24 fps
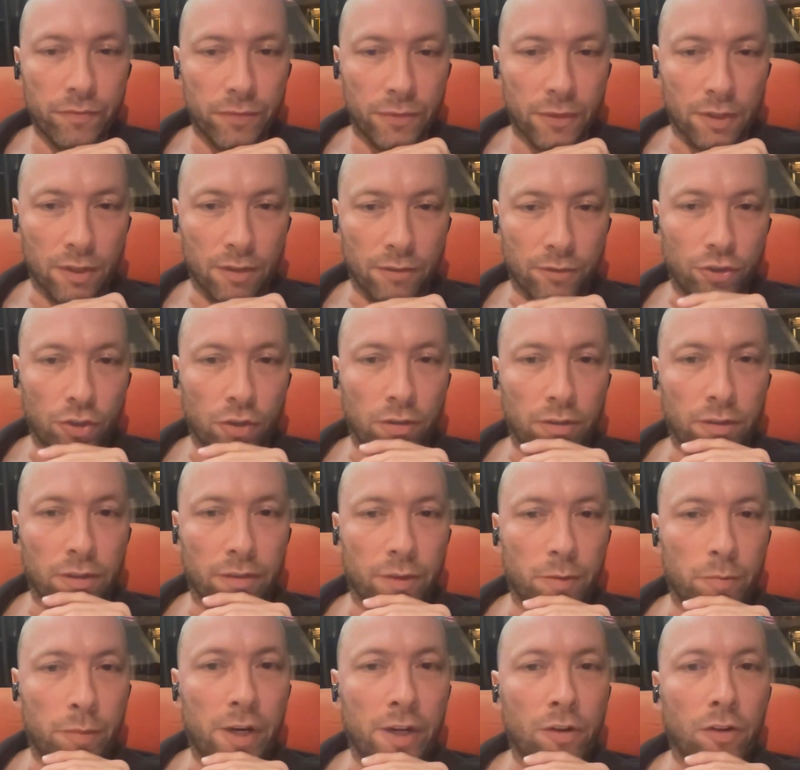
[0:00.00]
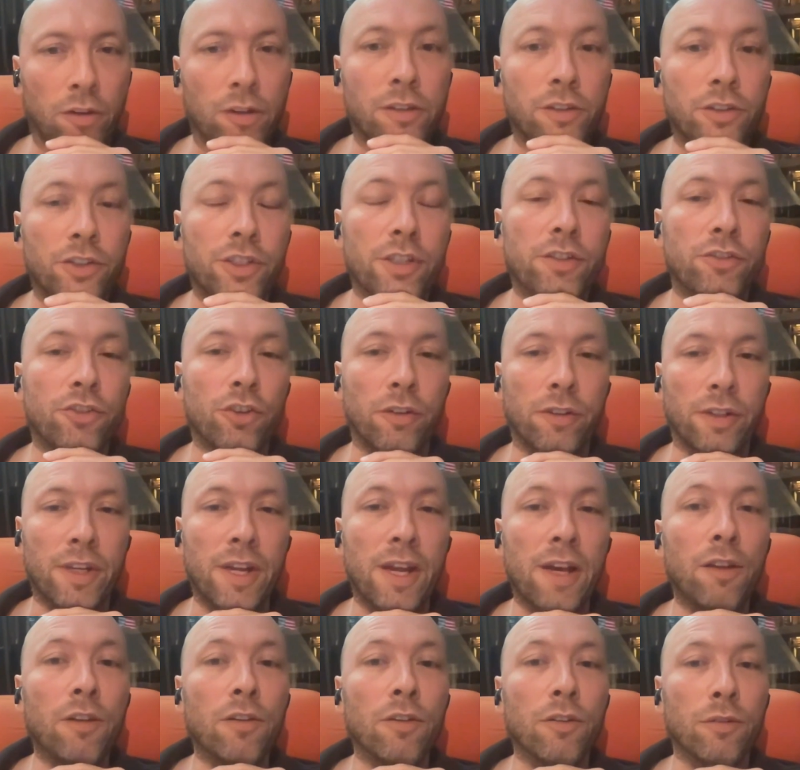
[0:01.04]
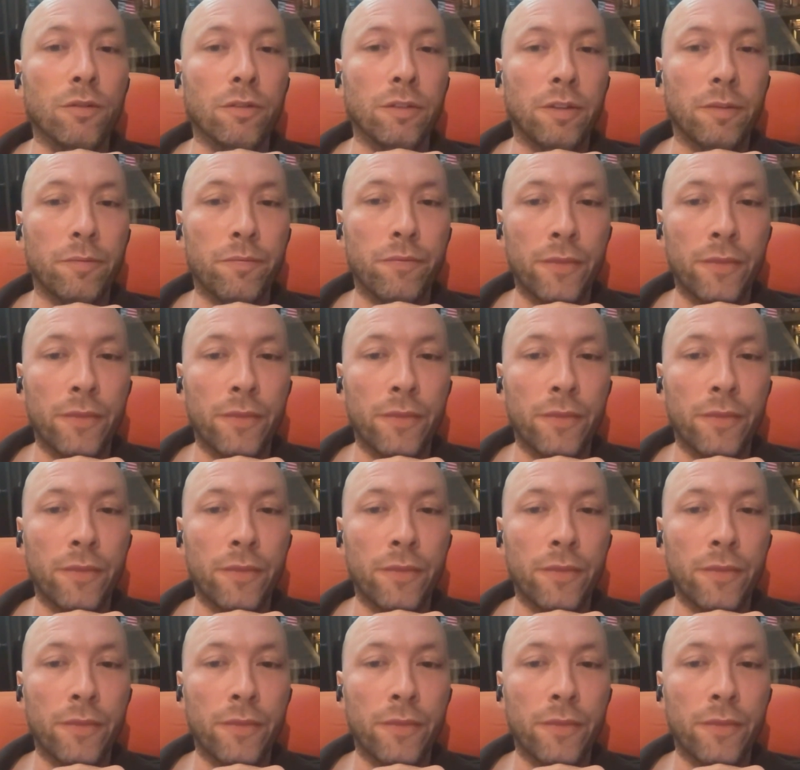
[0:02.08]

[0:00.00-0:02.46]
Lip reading: of the biologist John Calhoun,